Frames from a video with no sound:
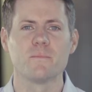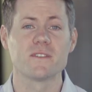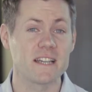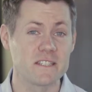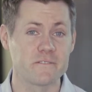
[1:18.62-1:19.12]

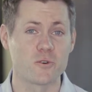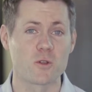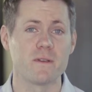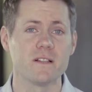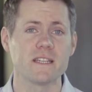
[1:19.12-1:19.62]
Besides
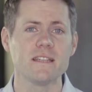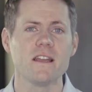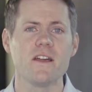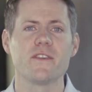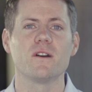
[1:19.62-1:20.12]
affordability,
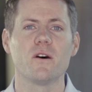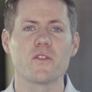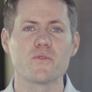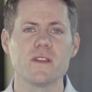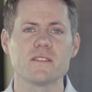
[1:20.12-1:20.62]
the
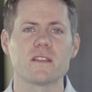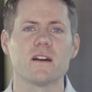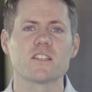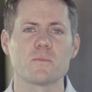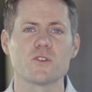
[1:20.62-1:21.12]
other reason
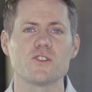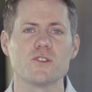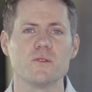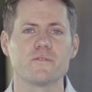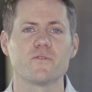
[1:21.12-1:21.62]
customers
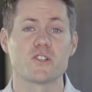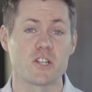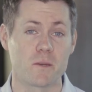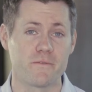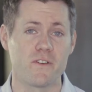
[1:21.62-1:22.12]
choose
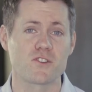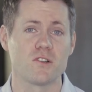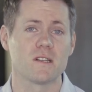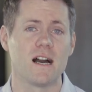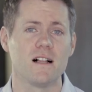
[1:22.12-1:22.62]
Frigidaire
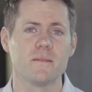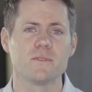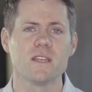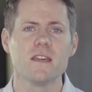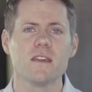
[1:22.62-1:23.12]
Professional
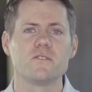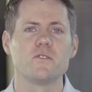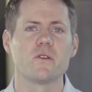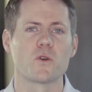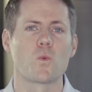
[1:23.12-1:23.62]
columns is
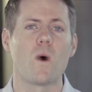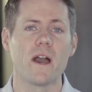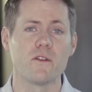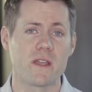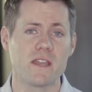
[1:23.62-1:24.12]
due to their
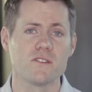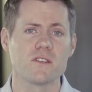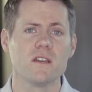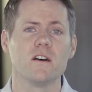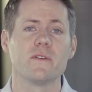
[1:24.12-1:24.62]
wide range
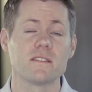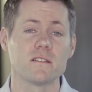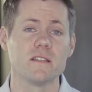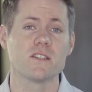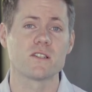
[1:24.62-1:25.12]
of
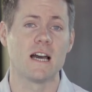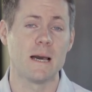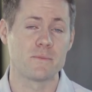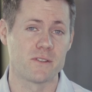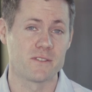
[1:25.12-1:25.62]
installation
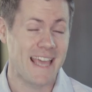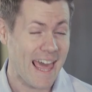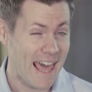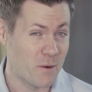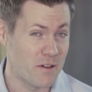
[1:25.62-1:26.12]
options.
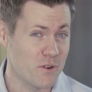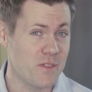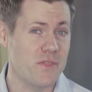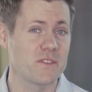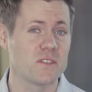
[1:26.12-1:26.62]
However,
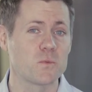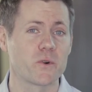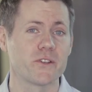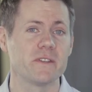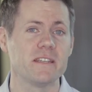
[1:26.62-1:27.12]
this is
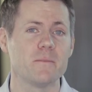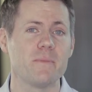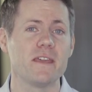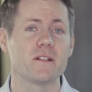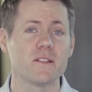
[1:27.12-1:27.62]
where you'll need to
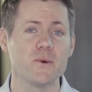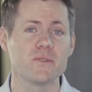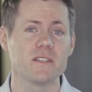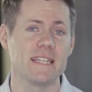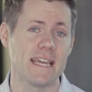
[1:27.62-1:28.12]
pay
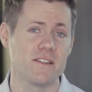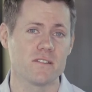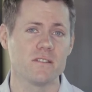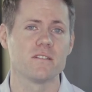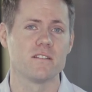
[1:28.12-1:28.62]
close
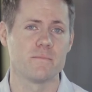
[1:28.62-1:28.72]
attention to